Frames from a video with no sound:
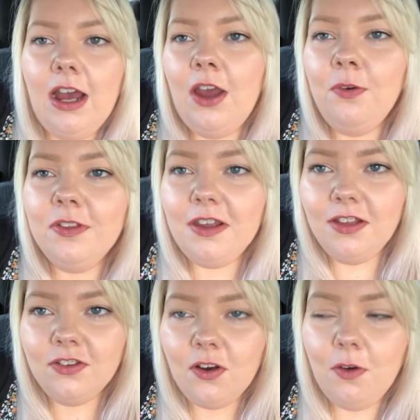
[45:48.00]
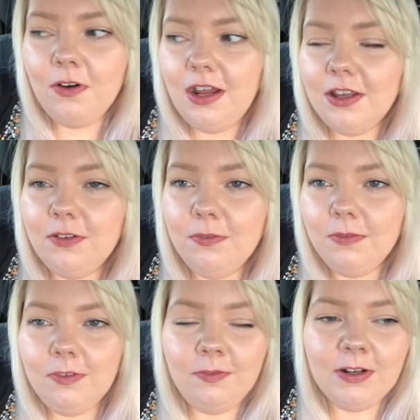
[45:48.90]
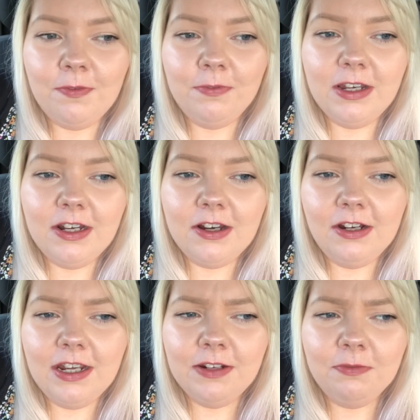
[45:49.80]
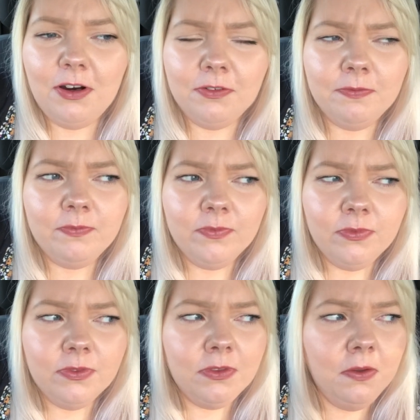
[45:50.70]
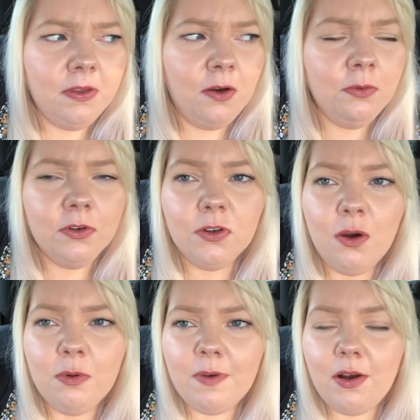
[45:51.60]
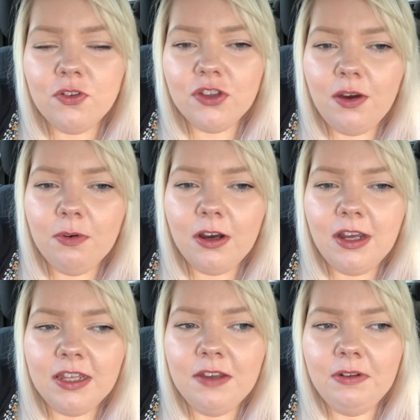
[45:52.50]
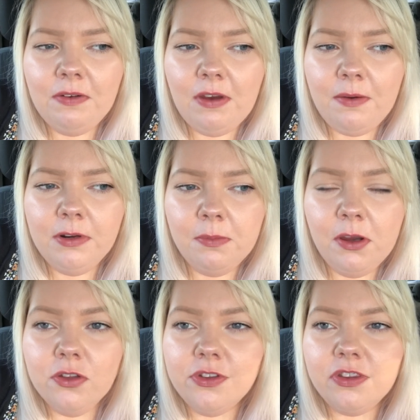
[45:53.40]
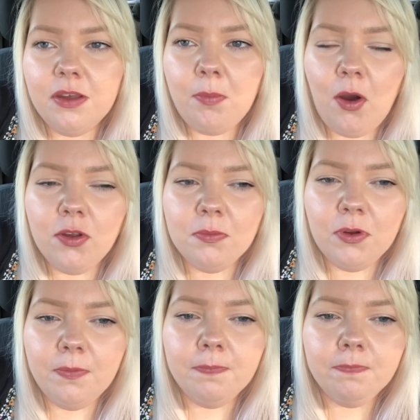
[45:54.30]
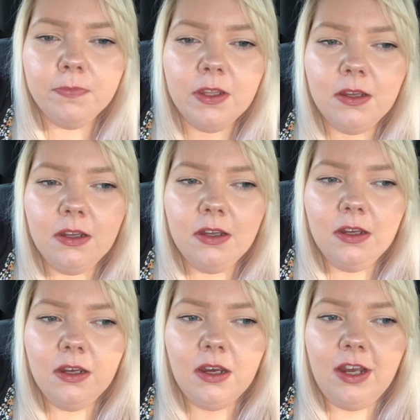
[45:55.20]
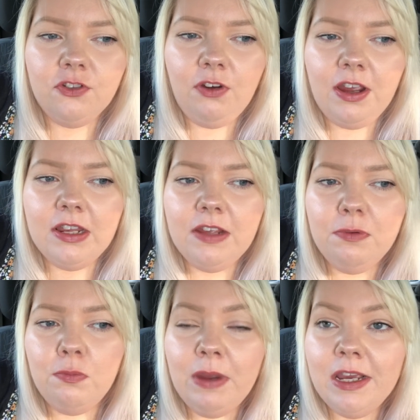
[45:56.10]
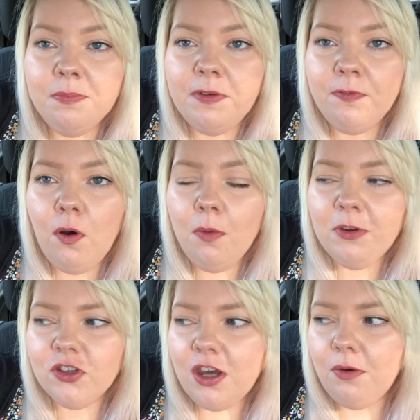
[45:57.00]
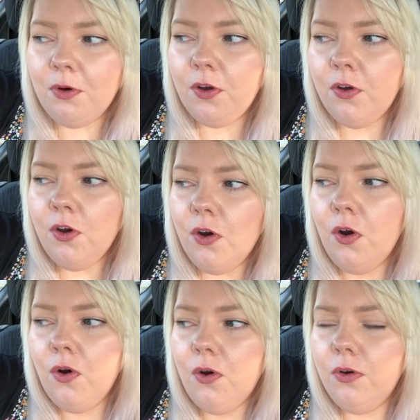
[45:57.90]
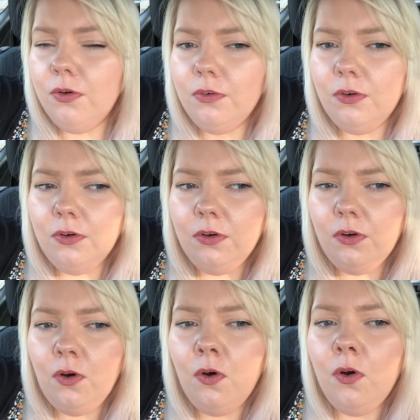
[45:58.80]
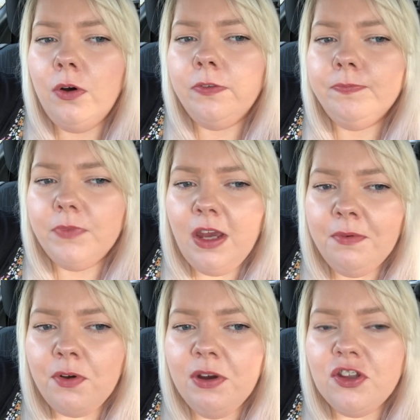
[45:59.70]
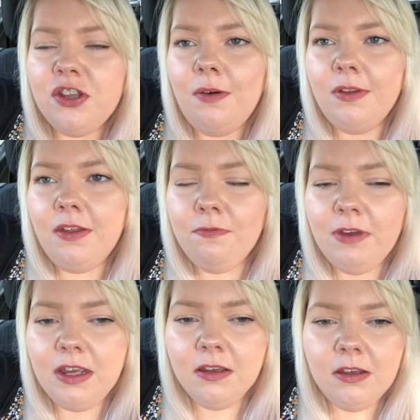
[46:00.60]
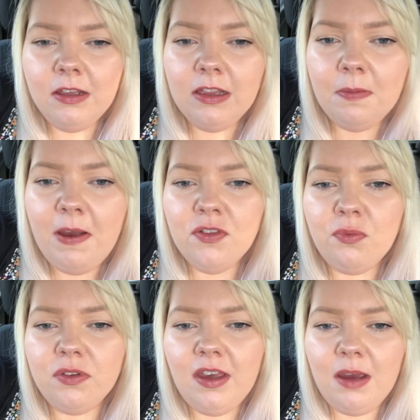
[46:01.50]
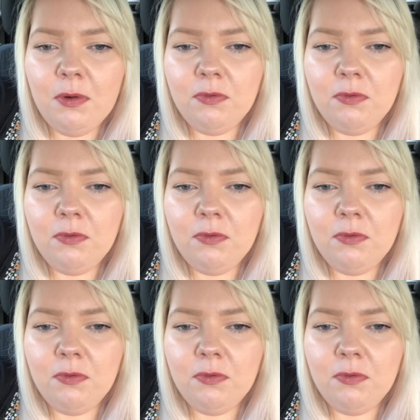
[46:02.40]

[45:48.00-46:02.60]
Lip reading: I always like to go like when I'm really clean. Well, not that I wouldn't go without a shower, like even if I have an emergency appointment, I try and either ring before my shower or have a quick shower then ring. It depends what time